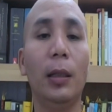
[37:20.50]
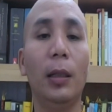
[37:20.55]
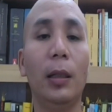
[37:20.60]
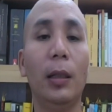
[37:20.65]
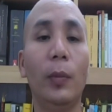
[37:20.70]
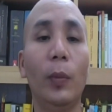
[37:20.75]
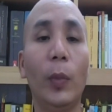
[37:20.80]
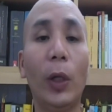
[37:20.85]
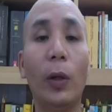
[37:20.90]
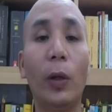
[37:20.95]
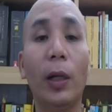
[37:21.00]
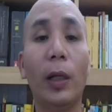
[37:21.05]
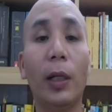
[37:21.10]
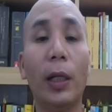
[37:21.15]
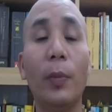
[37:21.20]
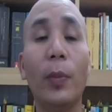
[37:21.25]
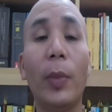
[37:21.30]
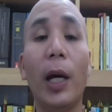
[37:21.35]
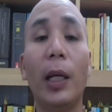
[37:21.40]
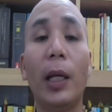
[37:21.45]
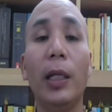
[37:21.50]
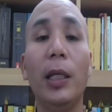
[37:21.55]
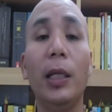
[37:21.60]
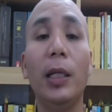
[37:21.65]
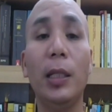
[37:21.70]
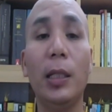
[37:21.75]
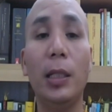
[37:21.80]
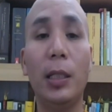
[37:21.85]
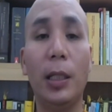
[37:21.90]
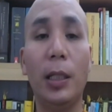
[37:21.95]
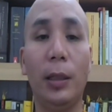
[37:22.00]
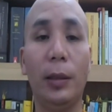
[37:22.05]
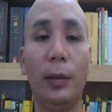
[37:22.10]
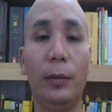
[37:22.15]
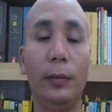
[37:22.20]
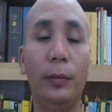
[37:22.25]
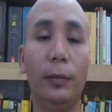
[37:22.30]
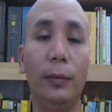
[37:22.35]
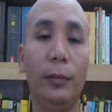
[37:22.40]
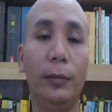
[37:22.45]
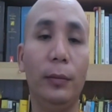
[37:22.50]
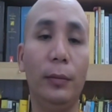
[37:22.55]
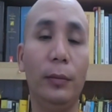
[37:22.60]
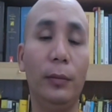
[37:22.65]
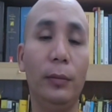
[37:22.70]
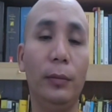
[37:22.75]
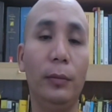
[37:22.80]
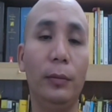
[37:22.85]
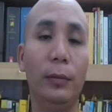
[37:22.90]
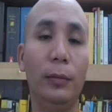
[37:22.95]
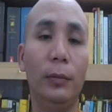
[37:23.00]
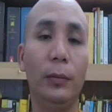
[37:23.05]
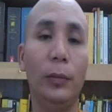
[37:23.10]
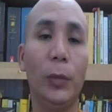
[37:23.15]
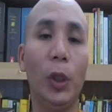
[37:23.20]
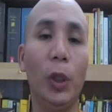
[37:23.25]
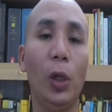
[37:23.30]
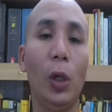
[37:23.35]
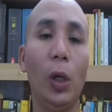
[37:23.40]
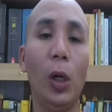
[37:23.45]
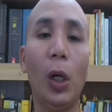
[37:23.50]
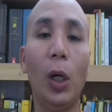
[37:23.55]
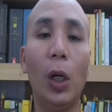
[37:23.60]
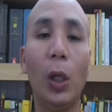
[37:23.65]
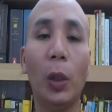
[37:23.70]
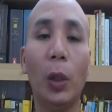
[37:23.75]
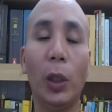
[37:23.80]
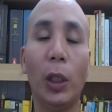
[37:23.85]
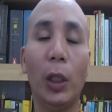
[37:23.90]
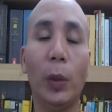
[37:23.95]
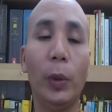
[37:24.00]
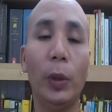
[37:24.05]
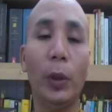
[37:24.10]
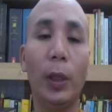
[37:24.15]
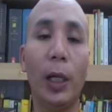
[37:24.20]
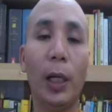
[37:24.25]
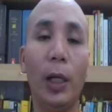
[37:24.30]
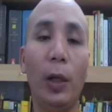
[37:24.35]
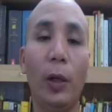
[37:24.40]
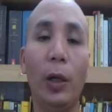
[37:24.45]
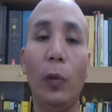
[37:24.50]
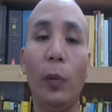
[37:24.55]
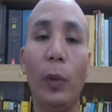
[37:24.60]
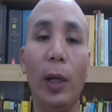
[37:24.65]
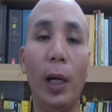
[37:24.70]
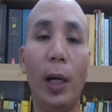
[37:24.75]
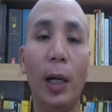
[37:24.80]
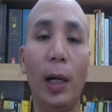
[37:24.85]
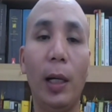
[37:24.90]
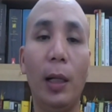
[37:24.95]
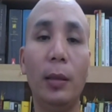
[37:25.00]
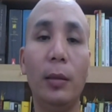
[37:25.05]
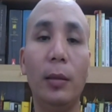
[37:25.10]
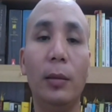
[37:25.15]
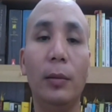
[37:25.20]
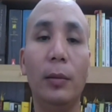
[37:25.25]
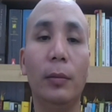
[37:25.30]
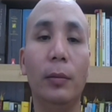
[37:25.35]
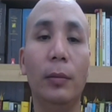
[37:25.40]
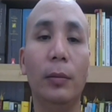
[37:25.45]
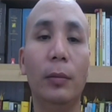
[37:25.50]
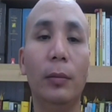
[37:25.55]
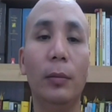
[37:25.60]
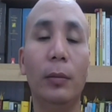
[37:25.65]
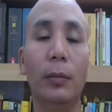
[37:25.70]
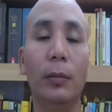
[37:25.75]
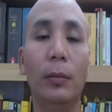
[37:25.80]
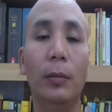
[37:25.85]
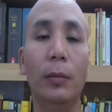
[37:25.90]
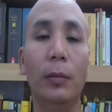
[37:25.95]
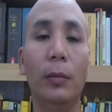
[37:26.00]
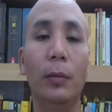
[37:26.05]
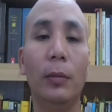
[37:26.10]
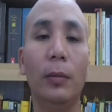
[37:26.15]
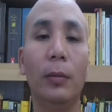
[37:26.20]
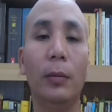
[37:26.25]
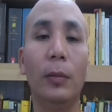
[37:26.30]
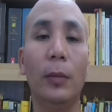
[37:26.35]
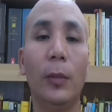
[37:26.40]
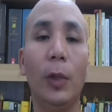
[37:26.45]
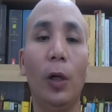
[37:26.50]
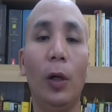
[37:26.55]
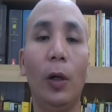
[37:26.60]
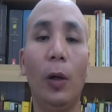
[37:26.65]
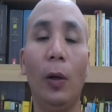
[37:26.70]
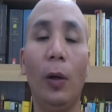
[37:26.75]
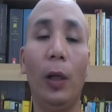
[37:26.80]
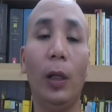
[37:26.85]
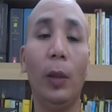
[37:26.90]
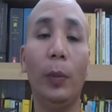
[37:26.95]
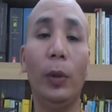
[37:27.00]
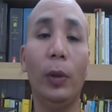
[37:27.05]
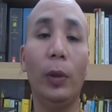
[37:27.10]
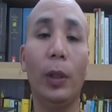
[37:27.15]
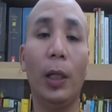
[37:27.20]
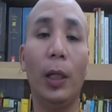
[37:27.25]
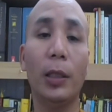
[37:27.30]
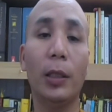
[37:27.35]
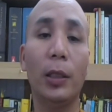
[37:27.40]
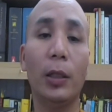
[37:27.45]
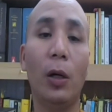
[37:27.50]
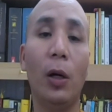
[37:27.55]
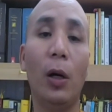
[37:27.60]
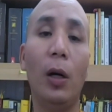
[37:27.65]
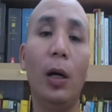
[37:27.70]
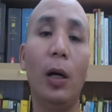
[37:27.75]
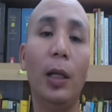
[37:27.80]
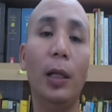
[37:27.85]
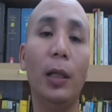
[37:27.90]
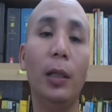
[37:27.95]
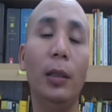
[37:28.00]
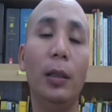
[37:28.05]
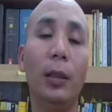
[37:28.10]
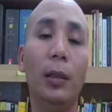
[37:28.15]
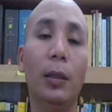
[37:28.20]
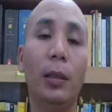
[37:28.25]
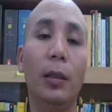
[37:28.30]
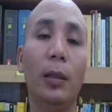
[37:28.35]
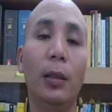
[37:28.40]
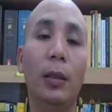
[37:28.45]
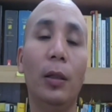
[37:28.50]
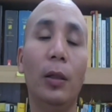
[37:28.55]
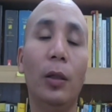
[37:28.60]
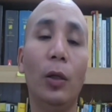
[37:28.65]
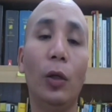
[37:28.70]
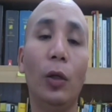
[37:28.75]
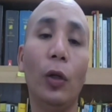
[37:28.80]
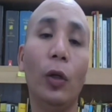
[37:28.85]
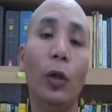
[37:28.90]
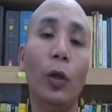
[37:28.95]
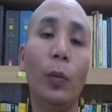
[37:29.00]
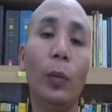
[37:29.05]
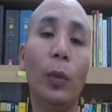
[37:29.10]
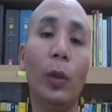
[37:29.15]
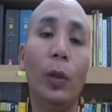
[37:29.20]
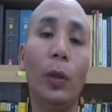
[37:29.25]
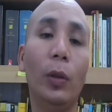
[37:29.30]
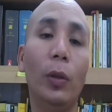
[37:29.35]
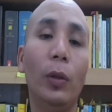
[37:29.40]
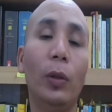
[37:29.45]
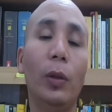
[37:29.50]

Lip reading: Because Dhamma is his teaching. Although the Buddha is not with us, although the Buddha is gone, no more